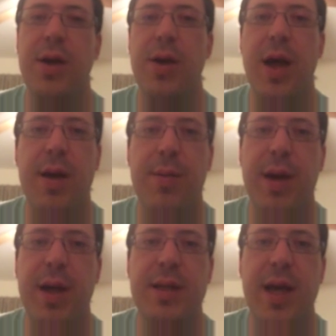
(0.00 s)
You gotta
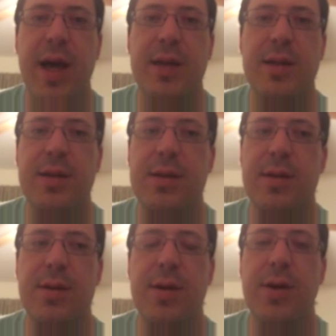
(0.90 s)
pay
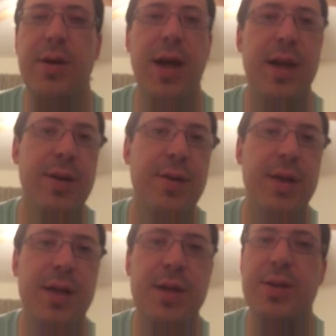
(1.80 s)
taxes. You gotta do
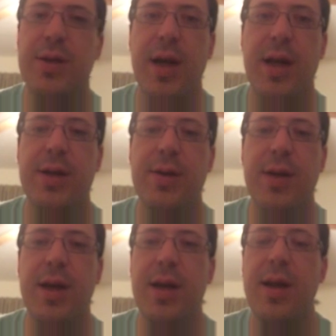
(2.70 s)
this. You gotta do
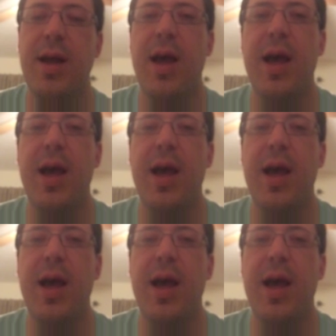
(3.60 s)
that.